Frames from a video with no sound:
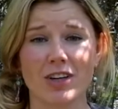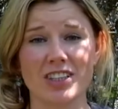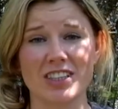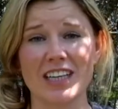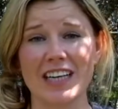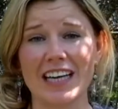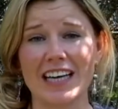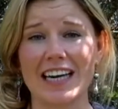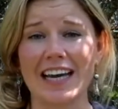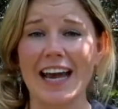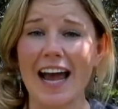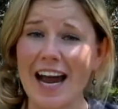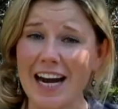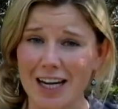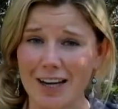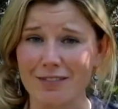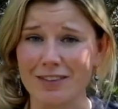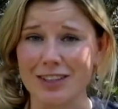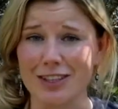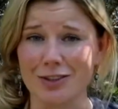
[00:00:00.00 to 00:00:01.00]
it's not getting
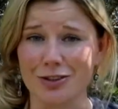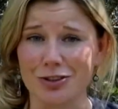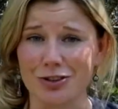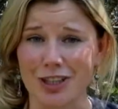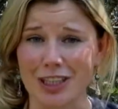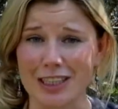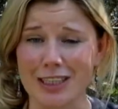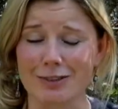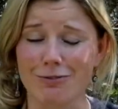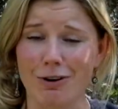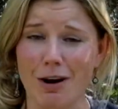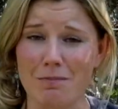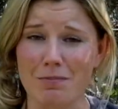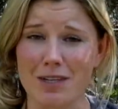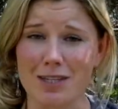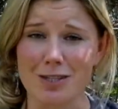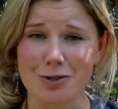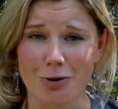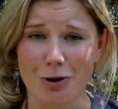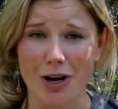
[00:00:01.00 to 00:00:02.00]
any of its nutrients from the
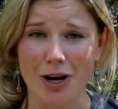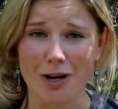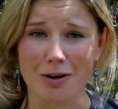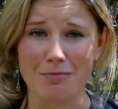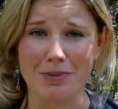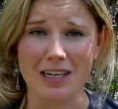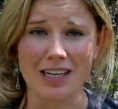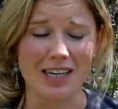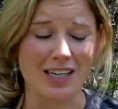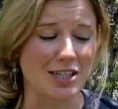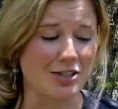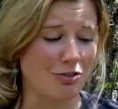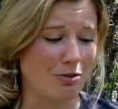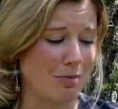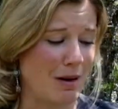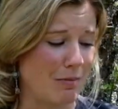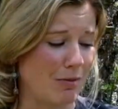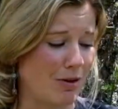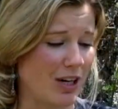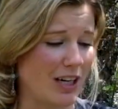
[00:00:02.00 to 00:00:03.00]
soil because
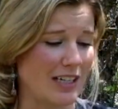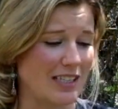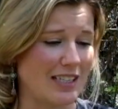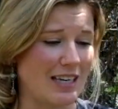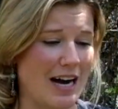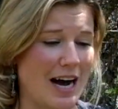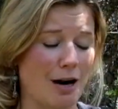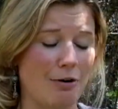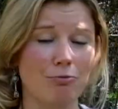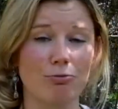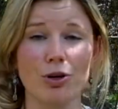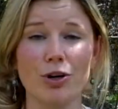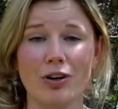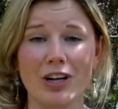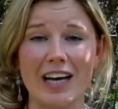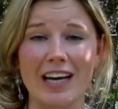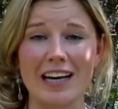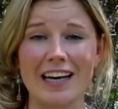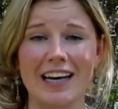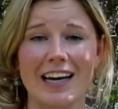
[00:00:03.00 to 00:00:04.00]
remember, it's not
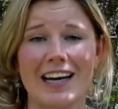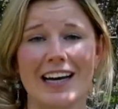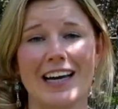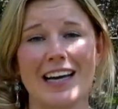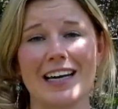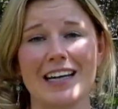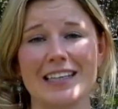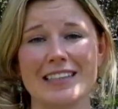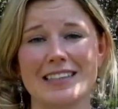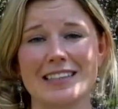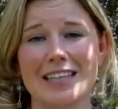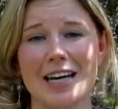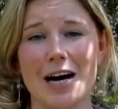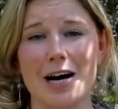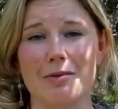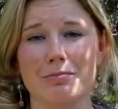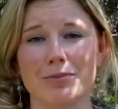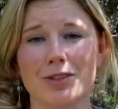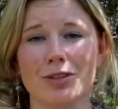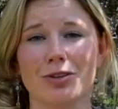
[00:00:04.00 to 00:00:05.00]
rooted. It is
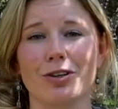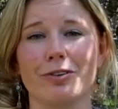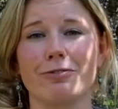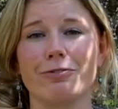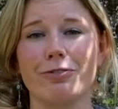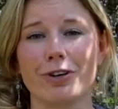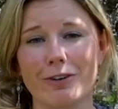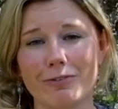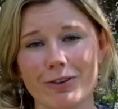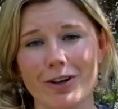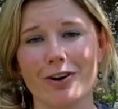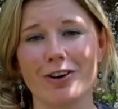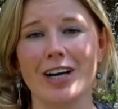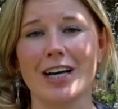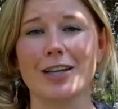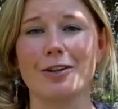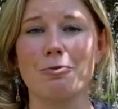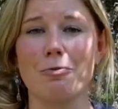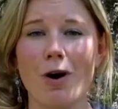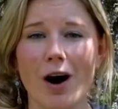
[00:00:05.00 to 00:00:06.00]
um, sort of free floating
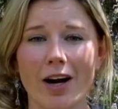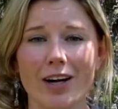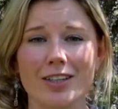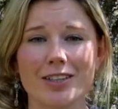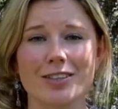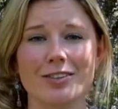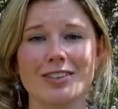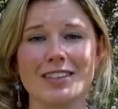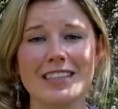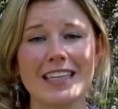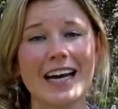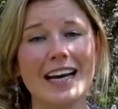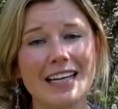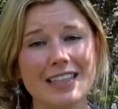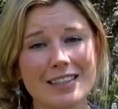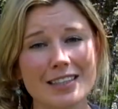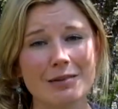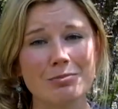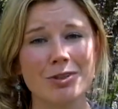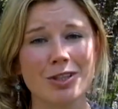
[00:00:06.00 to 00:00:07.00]
in the water. So it's getting
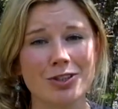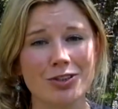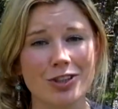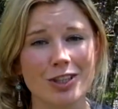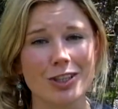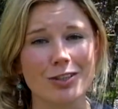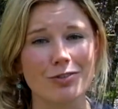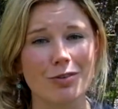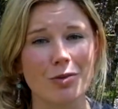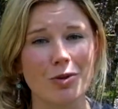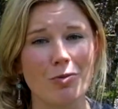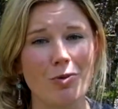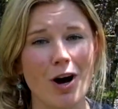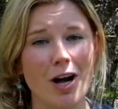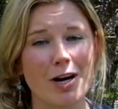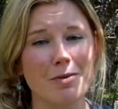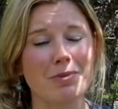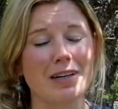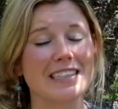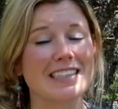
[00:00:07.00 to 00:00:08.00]
some nutrients from the
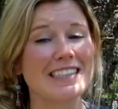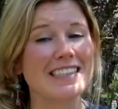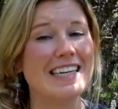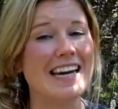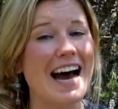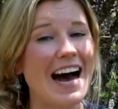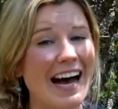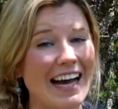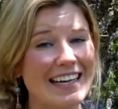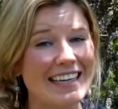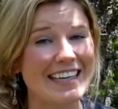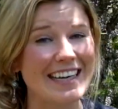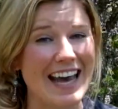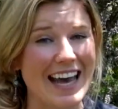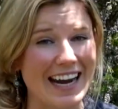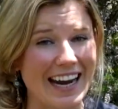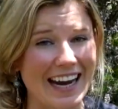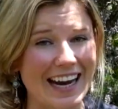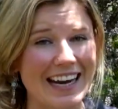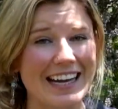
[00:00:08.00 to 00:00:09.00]
water, but it's not
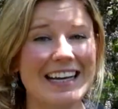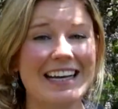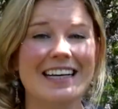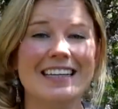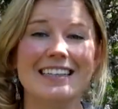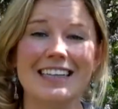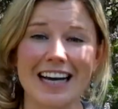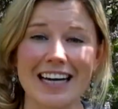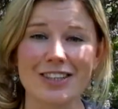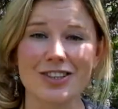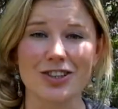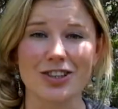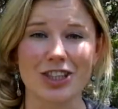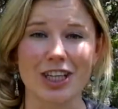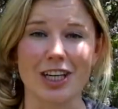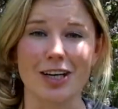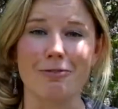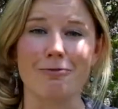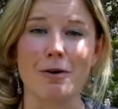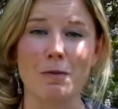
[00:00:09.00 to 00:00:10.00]
getting
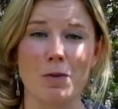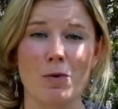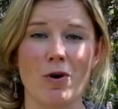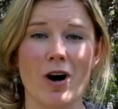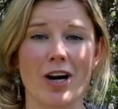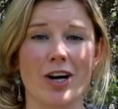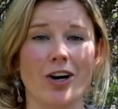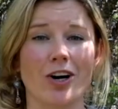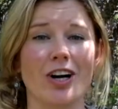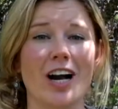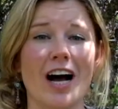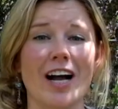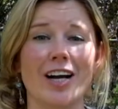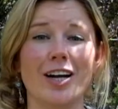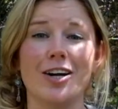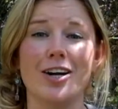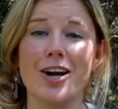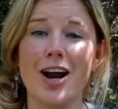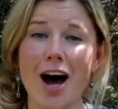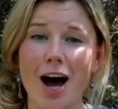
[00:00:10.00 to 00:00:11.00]
nitrogen from the water or not
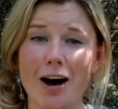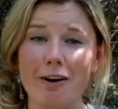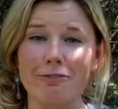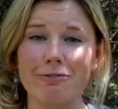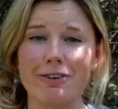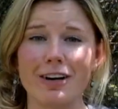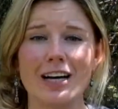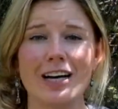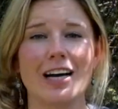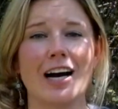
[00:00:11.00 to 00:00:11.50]
enough.